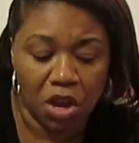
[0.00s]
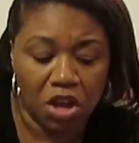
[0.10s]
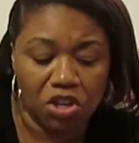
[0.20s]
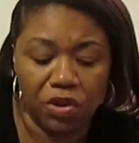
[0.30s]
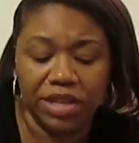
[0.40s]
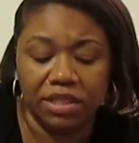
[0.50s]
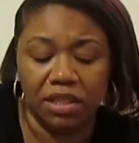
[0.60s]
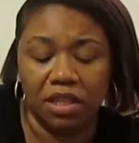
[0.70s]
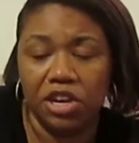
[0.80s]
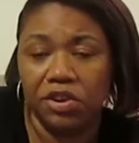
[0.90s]
Your
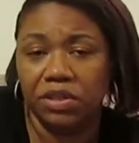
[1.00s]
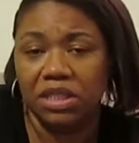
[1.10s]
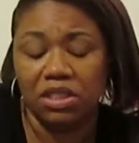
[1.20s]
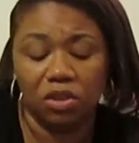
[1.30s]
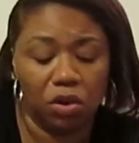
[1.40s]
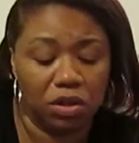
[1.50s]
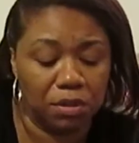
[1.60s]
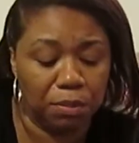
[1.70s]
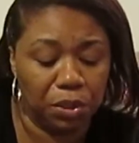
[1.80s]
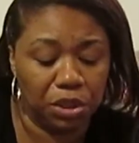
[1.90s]
insecurities are going to
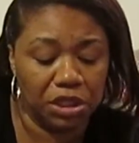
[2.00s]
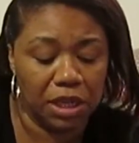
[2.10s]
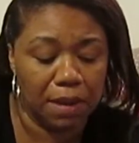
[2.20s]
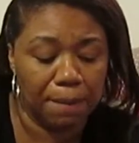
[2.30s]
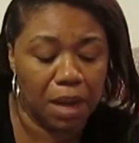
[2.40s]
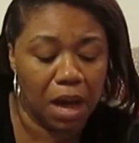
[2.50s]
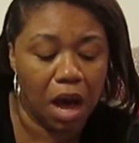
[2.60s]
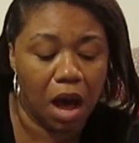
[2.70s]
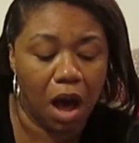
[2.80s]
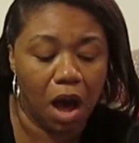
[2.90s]
push him
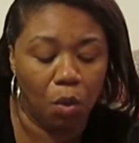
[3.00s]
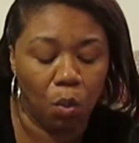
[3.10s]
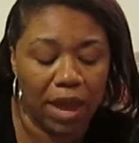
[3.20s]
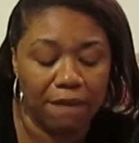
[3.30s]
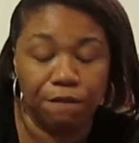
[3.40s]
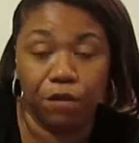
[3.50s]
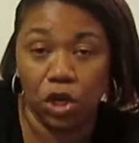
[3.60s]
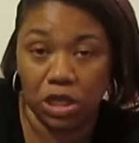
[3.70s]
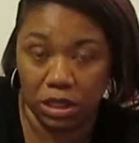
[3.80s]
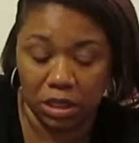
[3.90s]
away for
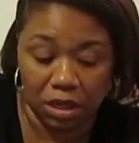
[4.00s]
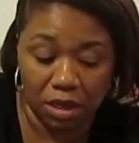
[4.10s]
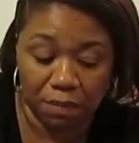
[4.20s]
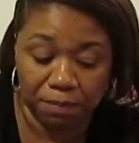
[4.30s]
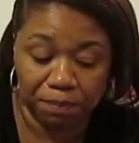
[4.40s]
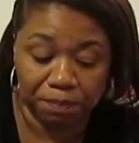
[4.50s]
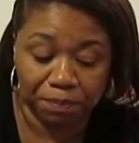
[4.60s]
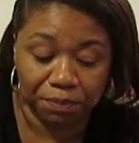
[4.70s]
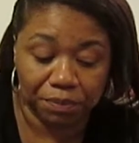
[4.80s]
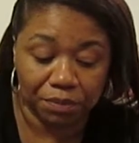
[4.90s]
good.
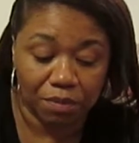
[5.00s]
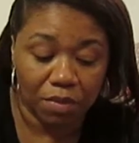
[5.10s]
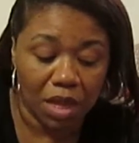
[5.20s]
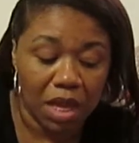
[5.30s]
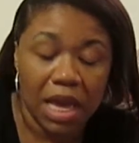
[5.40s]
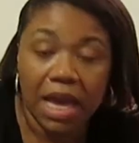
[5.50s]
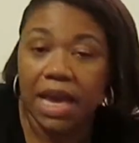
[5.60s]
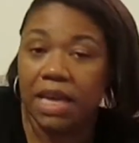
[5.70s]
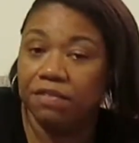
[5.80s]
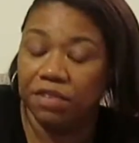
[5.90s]

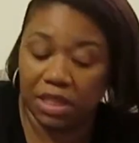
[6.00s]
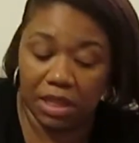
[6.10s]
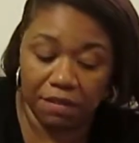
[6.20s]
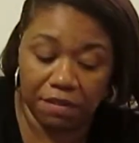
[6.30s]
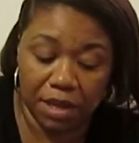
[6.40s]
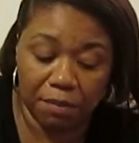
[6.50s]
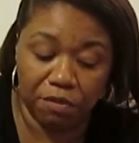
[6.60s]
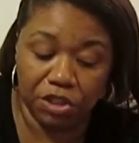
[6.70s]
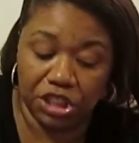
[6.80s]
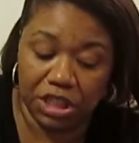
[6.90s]
Either forgive him
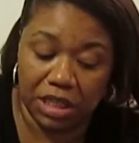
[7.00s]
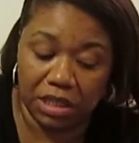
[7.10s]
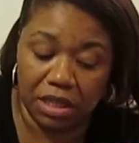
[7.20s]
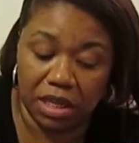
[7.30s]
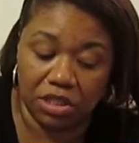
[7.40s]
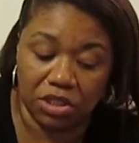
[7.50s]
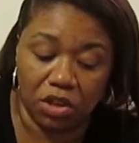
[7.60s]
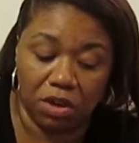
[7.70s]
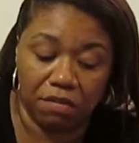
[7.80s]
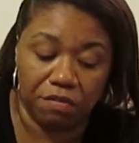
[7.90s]
for cheating and start
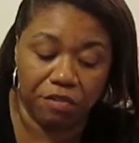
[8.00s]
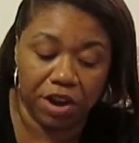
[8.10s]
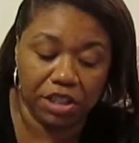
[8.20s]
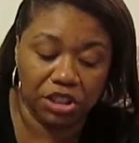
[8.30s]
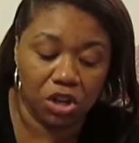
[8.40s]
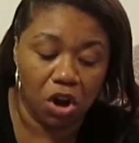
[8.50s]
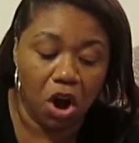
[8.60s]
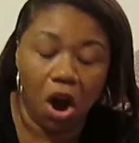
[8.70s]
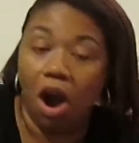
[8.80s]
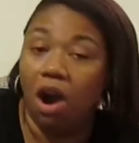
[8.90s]
off fresh
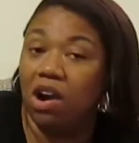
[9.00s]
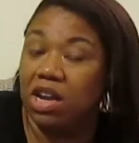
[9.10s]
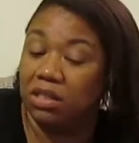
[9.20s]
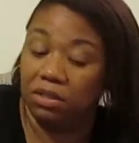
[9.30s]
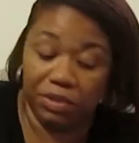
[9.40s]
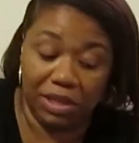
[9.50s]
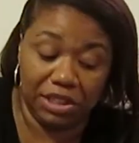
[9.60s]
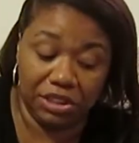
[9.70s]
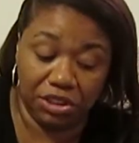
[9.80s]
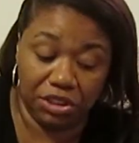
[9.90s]
or end the
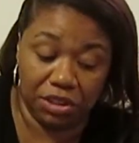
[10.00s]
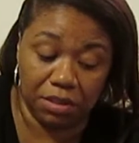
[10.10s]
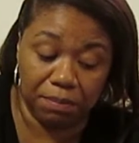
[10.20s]
relationship.